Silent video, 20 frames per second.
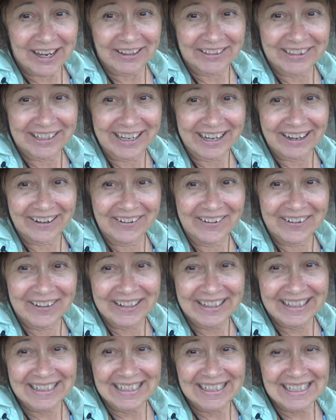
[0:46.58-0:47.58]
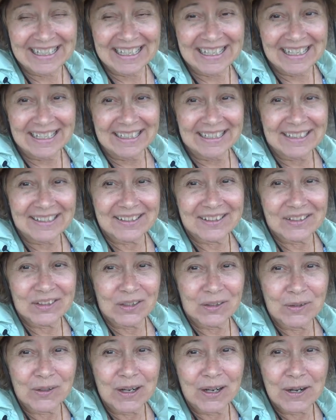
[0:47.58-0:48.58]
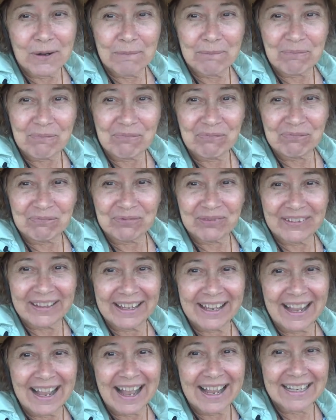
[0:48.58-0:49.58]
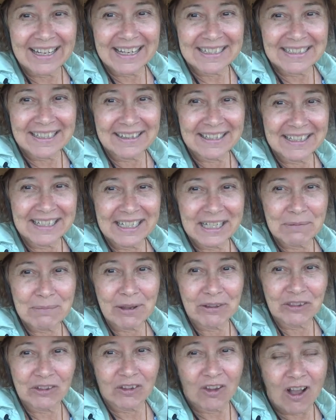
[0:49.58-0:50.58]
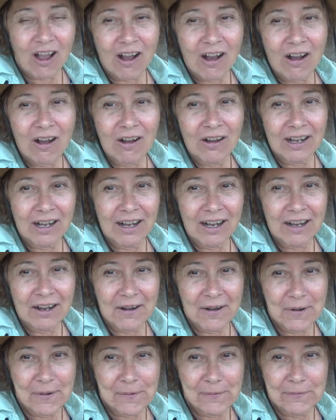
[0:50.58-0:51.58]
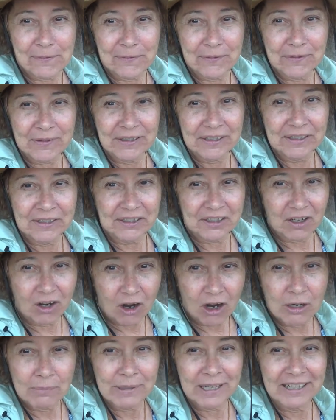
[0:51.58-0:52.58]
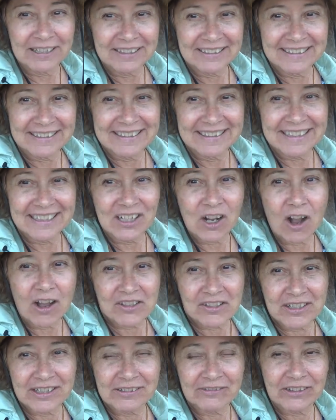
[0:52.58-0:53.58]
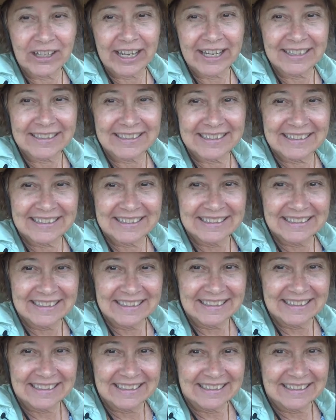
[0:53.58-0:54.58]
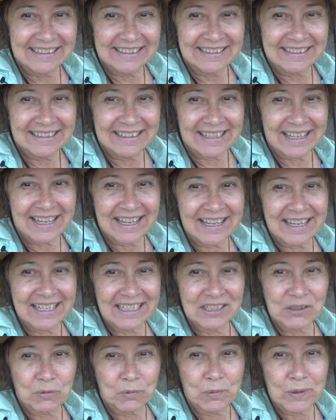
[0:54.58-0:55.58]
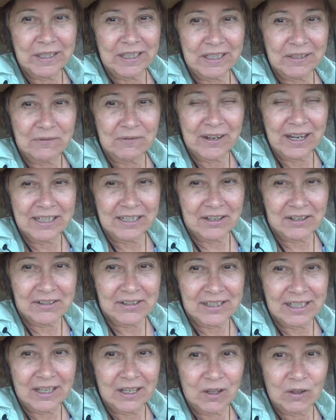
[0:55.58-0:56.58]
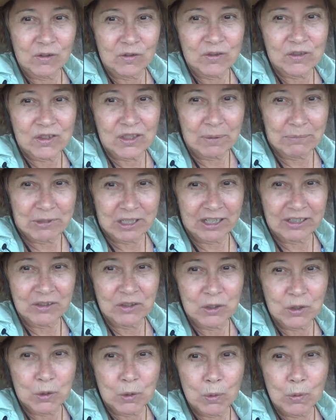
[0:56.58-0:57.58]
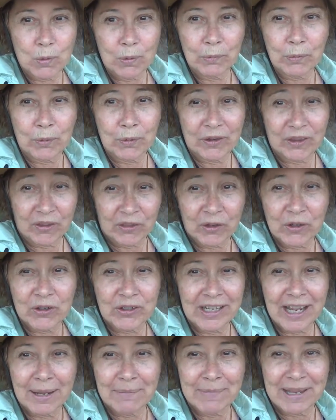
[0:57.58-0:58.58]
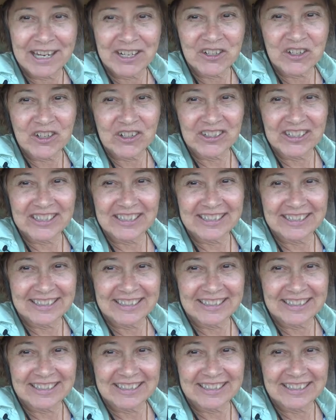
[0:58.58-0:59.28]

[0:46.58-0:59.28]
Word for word: out there. So um, I got to thinking about the law of karma, cause and effect, that we find ourselves subject to when we're in the third dimension